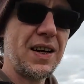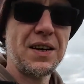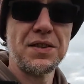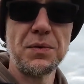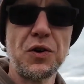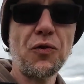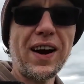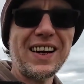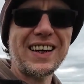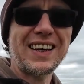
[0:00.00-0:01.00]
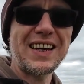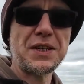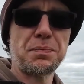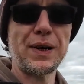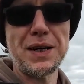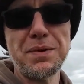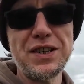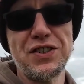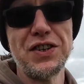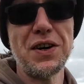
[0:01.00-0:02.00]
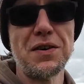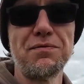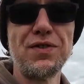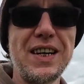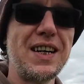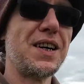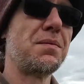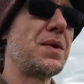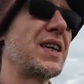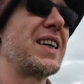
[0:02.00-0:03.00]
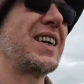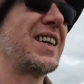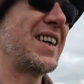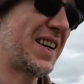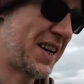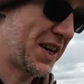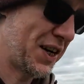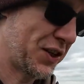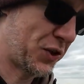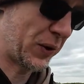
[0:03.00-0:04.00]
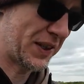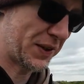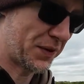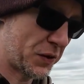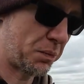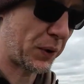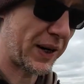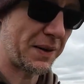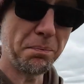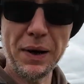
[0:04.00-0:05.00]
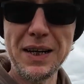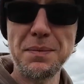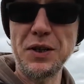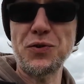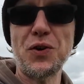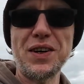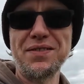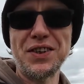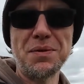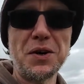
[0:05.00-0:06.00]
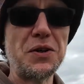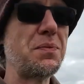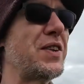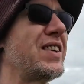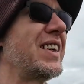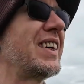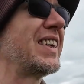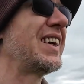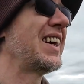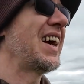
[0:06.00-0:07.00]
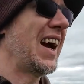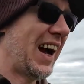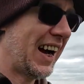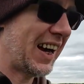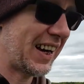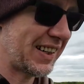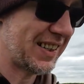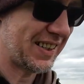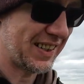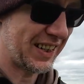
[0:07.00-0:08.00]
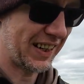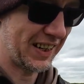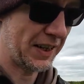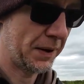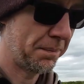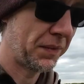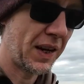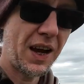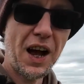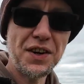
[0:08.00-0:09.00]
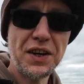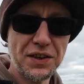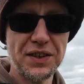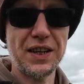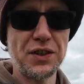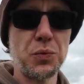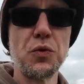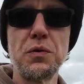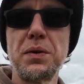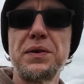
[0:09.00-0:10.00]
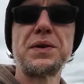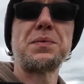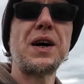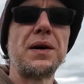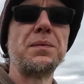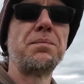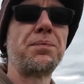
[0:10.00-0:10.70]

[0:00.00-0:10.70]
some great leg geese babies. You know, I'm really on my joys of spring baby drive at the moment, and another sedge warbler as well.